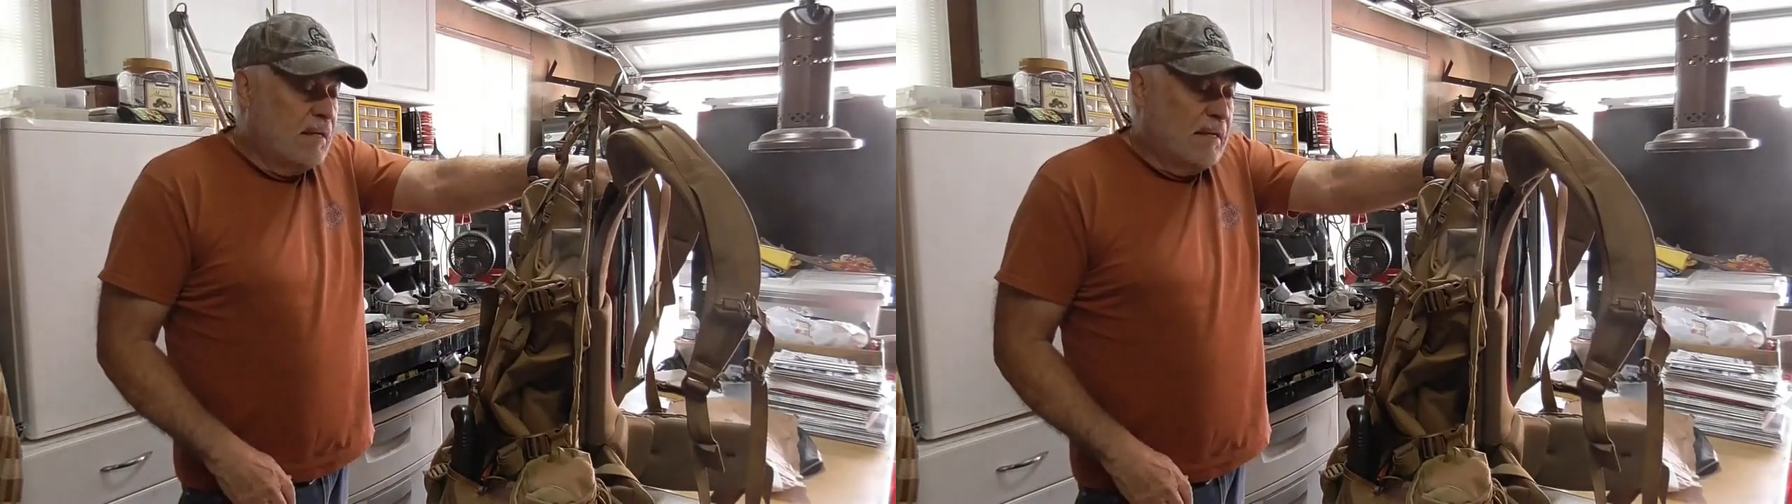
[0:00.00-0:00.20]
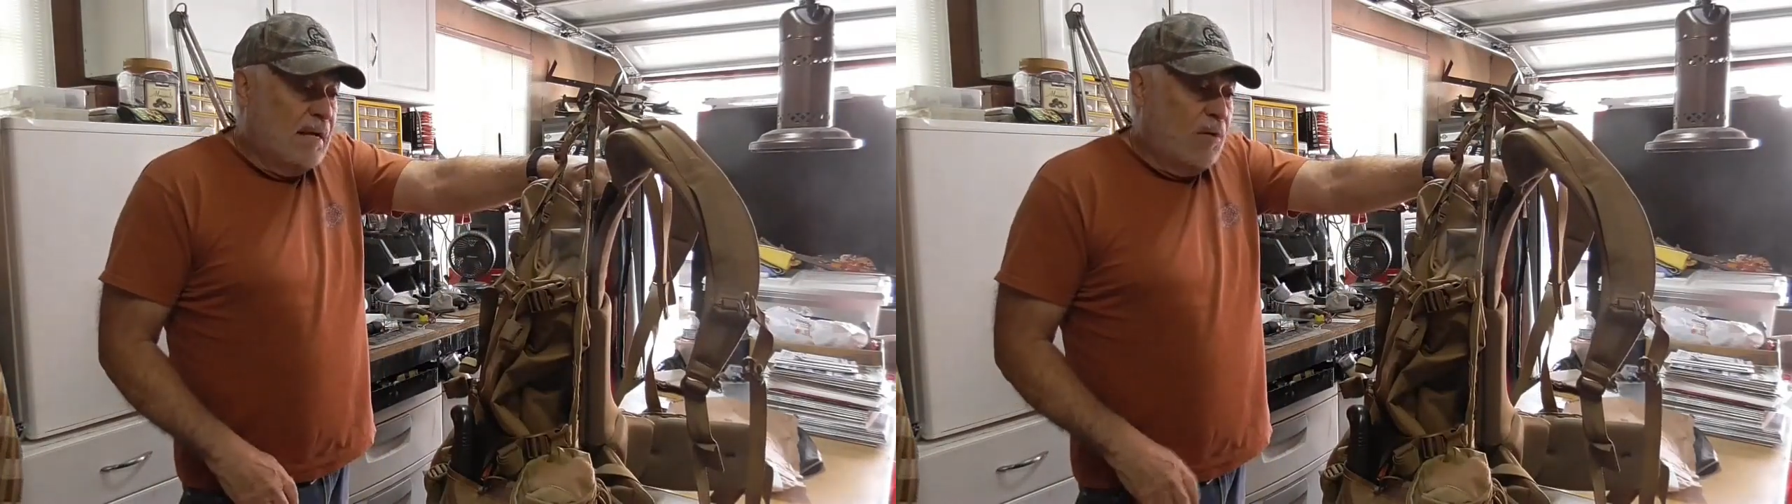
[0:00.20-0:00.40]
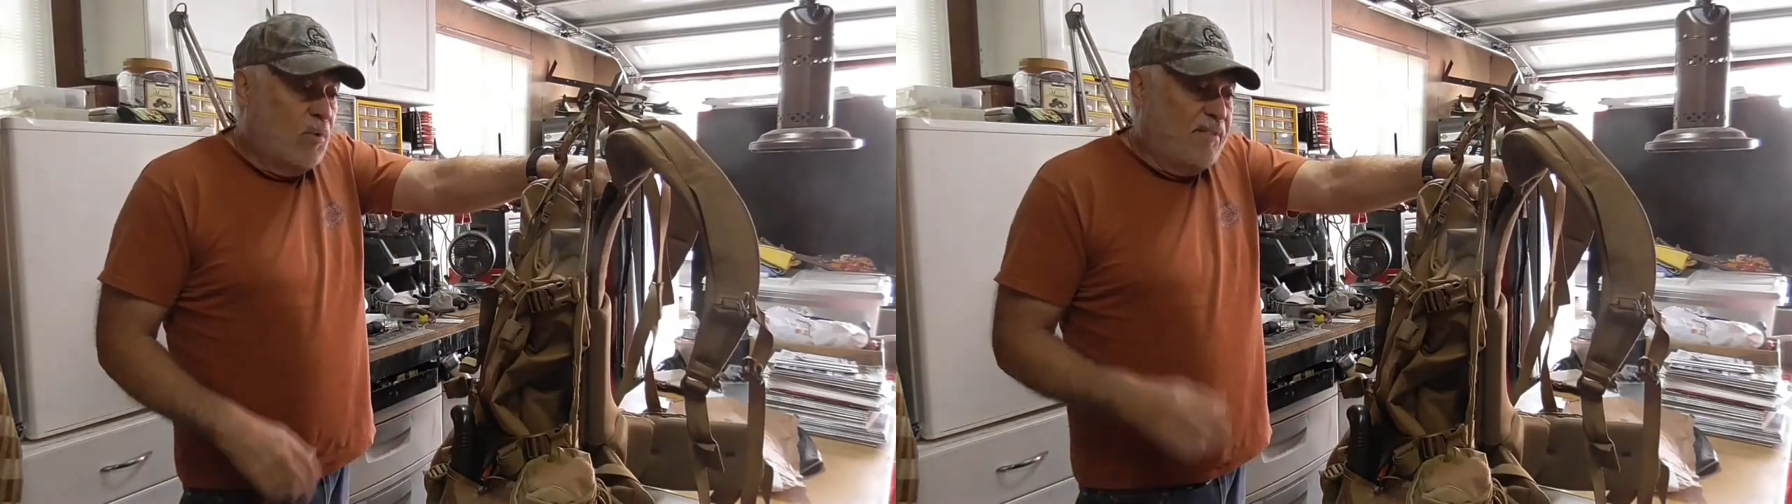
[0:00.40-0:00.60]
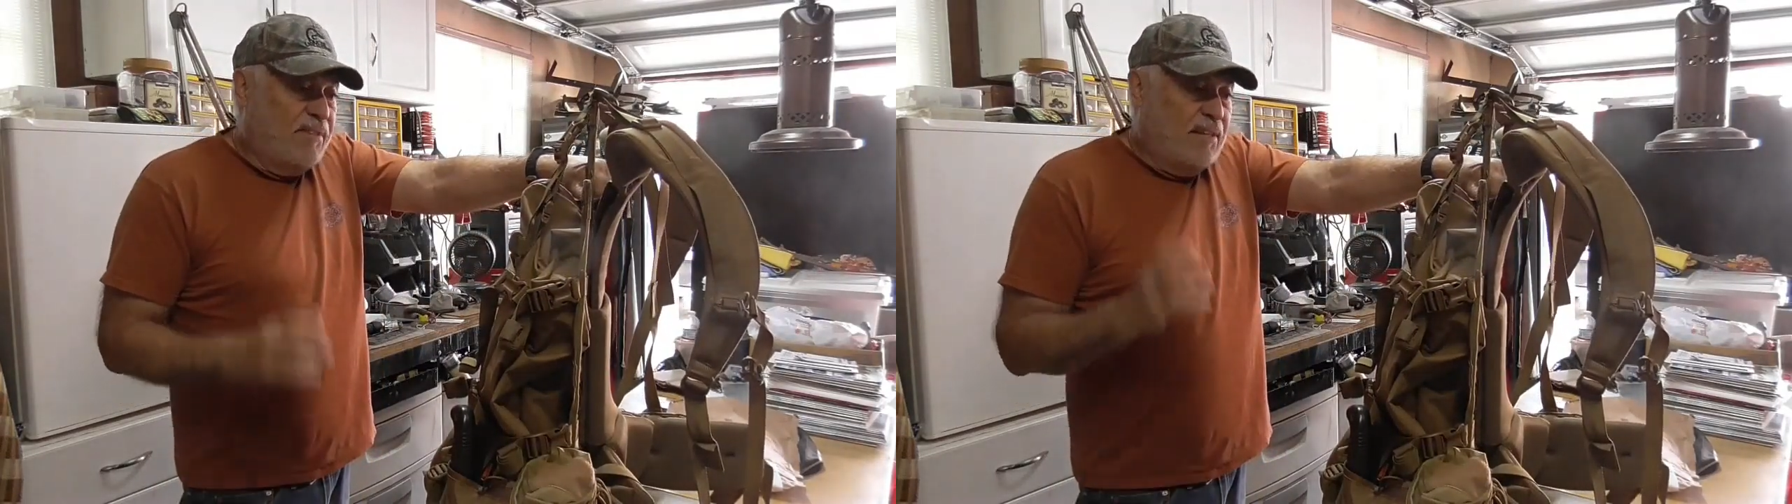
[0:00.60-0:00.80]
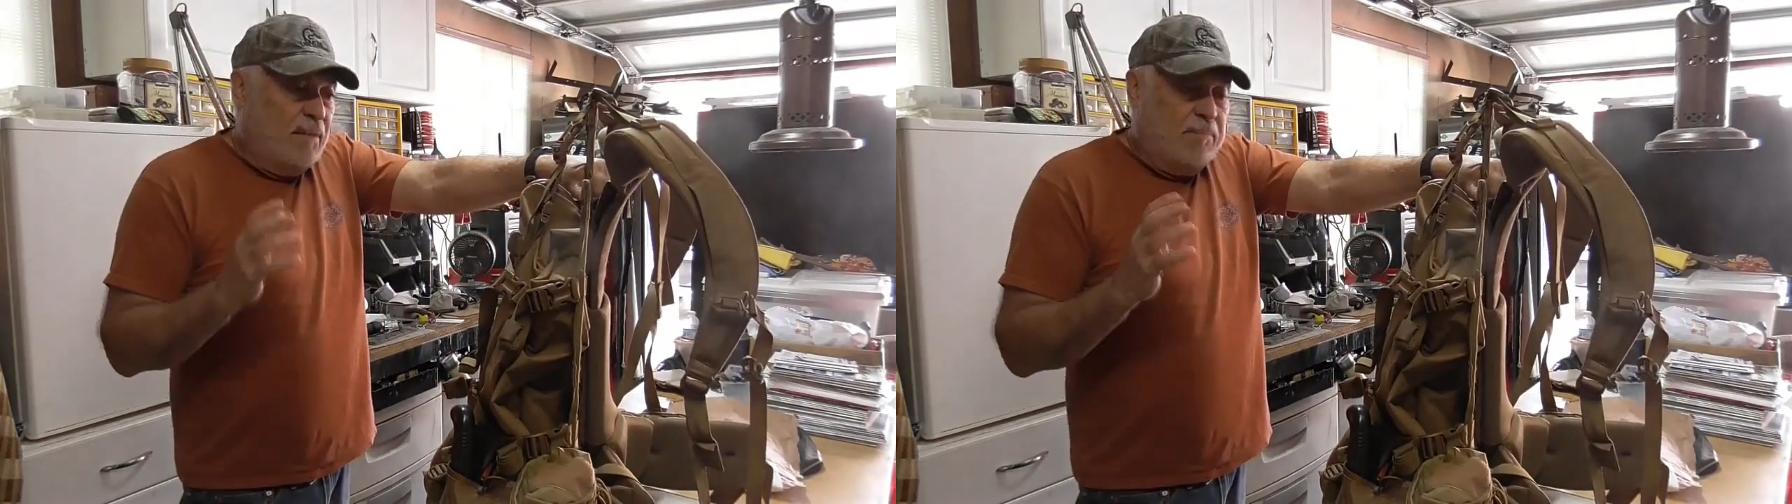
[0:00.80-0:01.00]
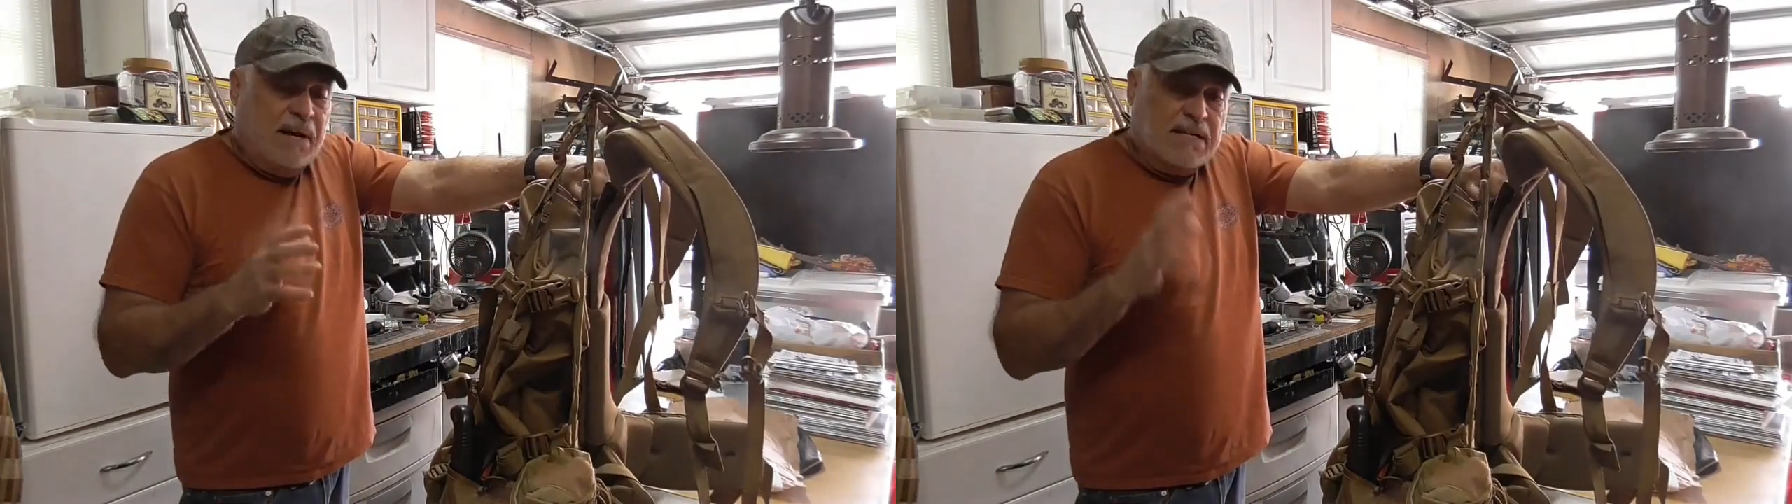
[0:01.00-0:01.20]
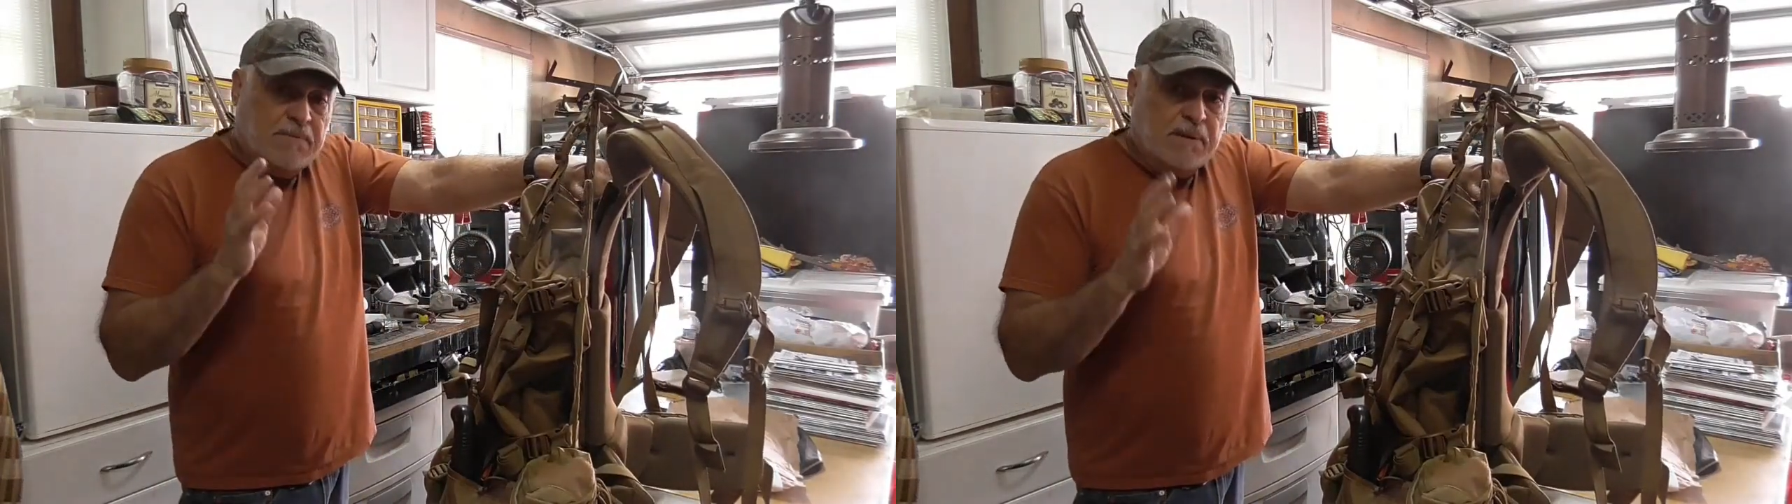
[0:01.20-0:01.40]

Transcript: Now, one thing that bugs